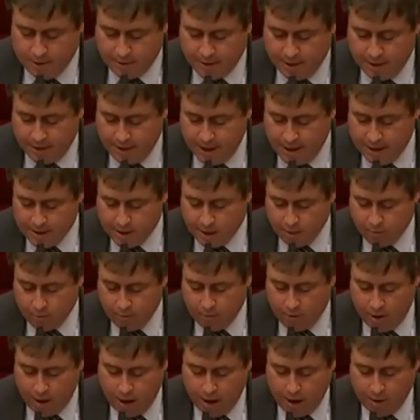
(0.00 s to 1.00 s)
They largely
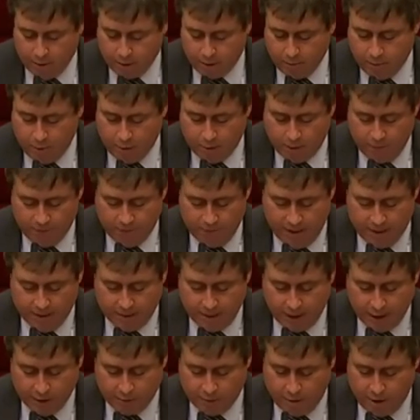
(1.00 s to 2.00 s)
rely on community
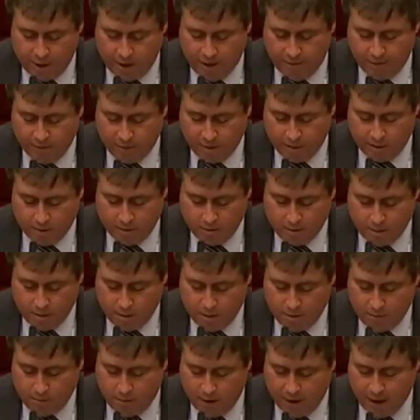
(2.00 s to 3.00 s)
funding drives,
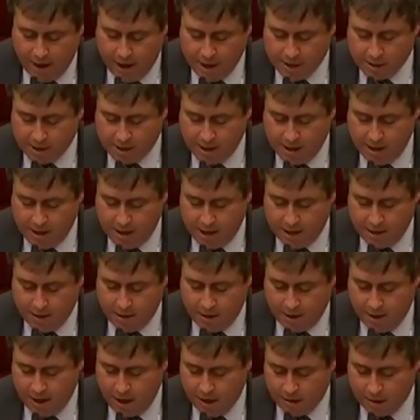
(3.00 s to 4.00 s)
My Aged Care,
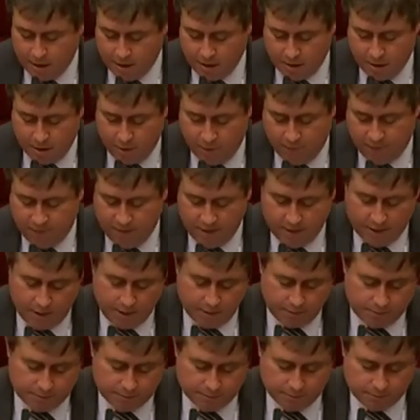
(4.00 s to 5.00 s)
NDIS and
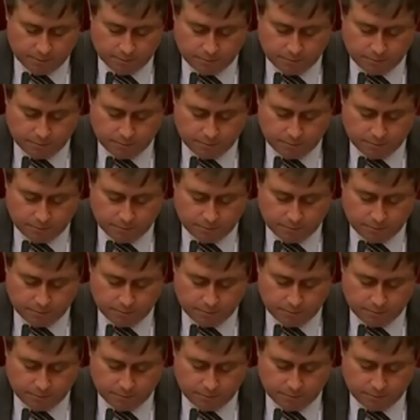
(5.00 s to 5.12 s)
self-funding.